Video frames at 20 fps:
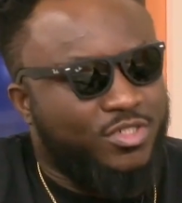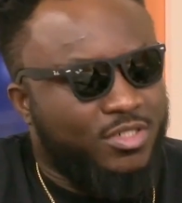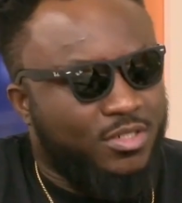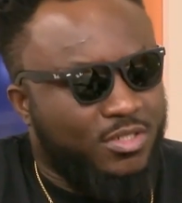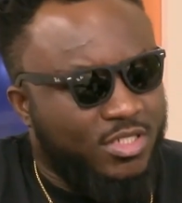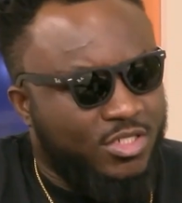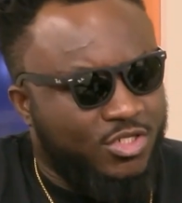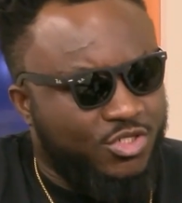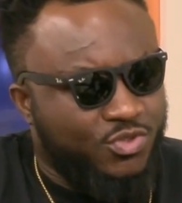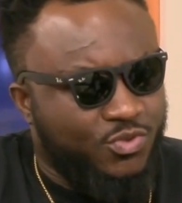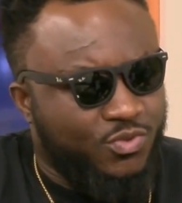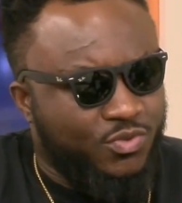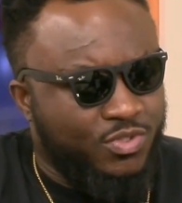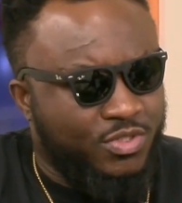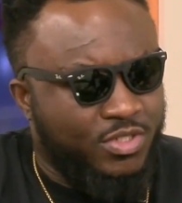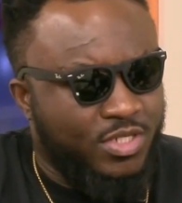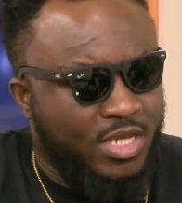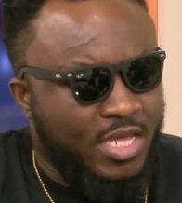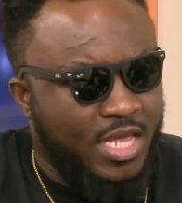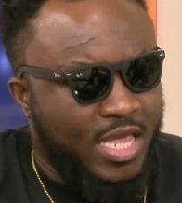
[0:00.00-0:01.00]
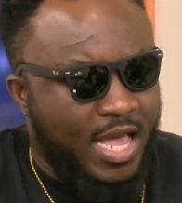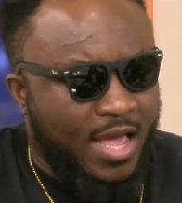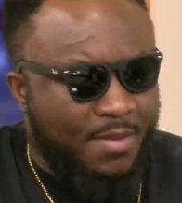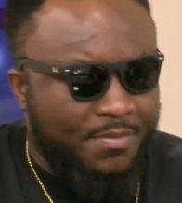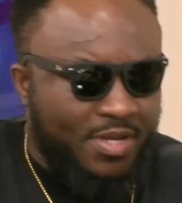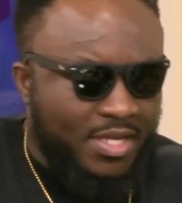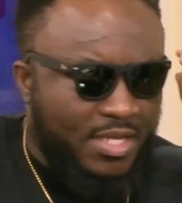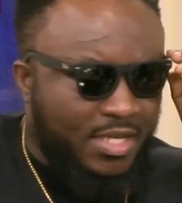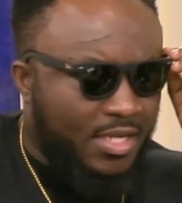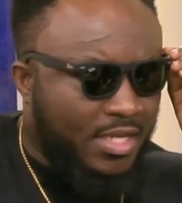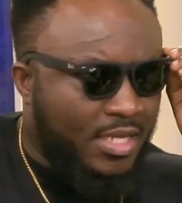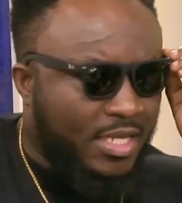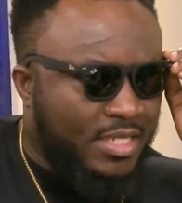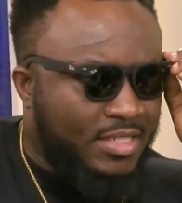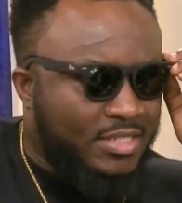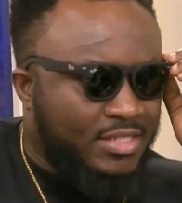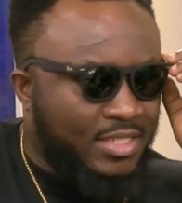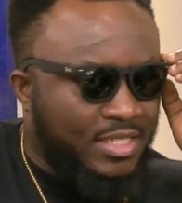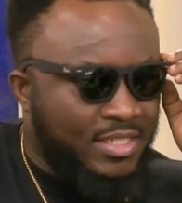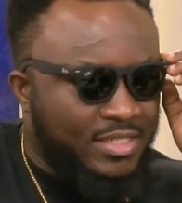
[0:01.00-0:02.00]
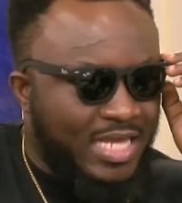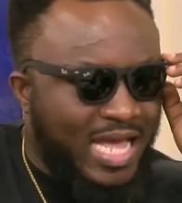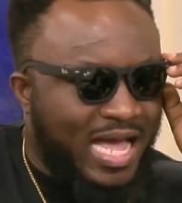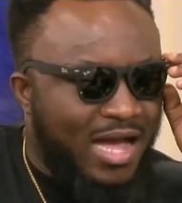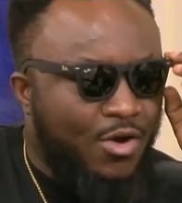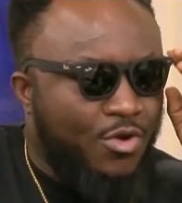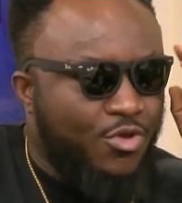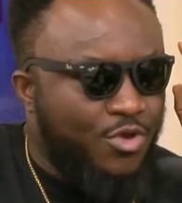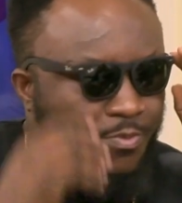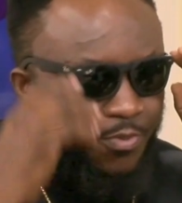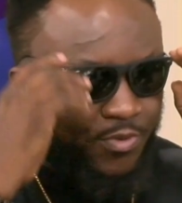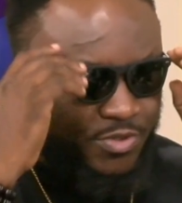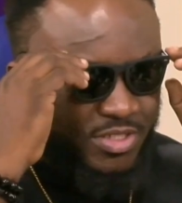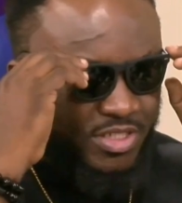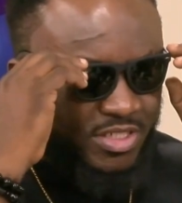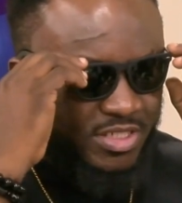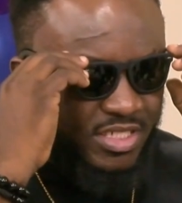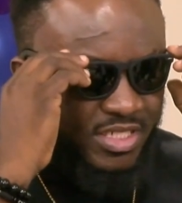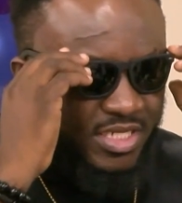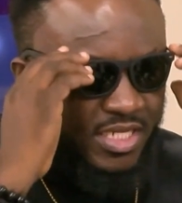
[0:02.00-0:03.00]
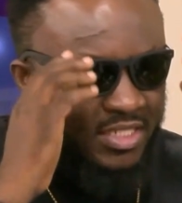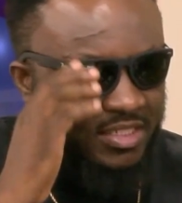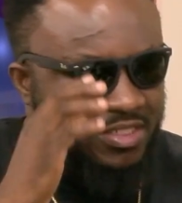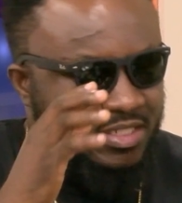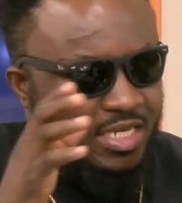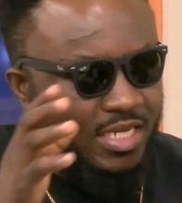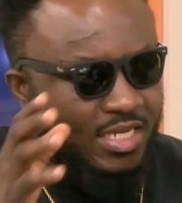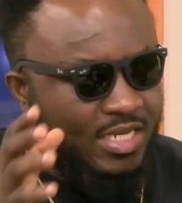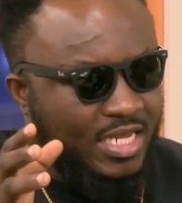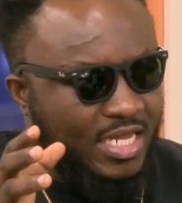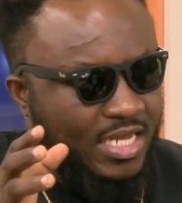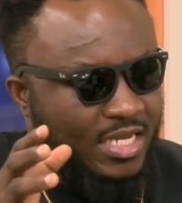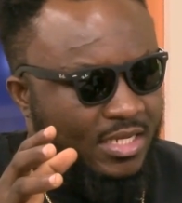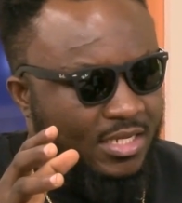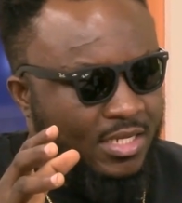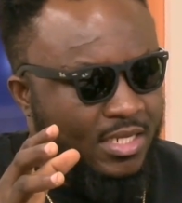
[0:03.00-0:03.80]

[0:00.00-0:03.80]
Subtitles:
issues. I mean, it's how you position it, and then